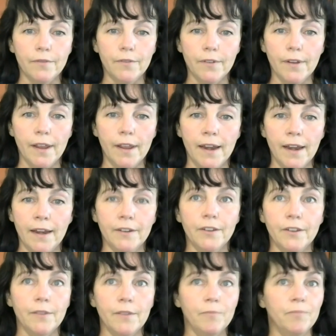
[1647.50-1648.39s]

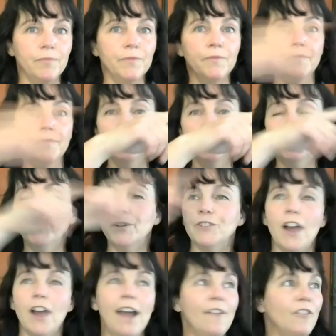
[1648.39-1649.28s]
And we're
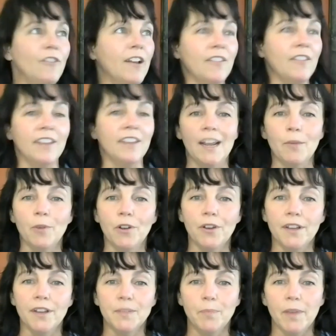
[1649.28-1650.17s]
driving around the
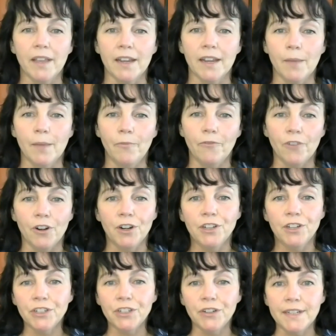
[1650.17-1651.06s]
neighborhoods picking up
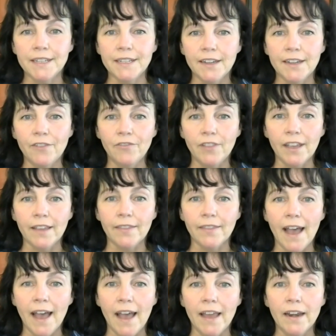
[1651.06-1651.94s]
furniture and stuff like
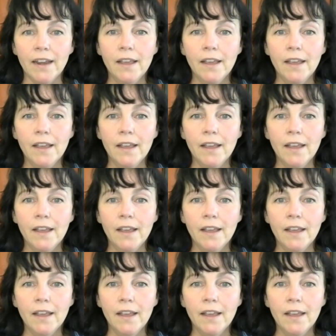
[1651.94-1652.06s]
that.